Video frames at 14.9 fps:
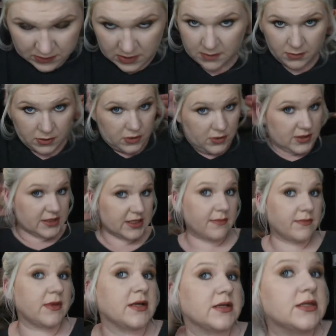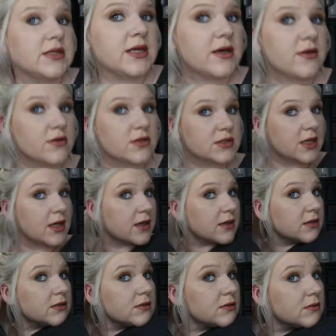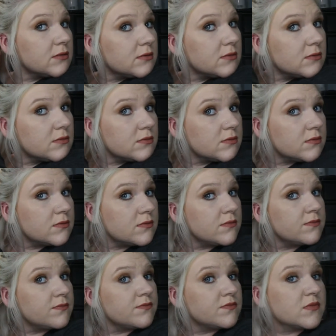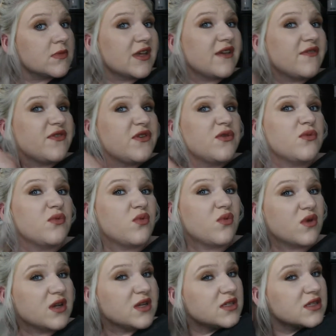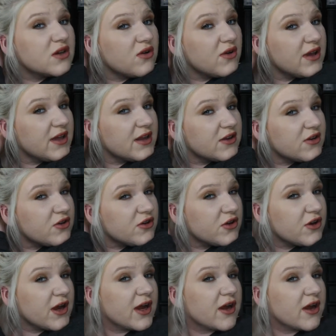I'm going to do the same thing to the other side. If you wanted to go ahead and curl your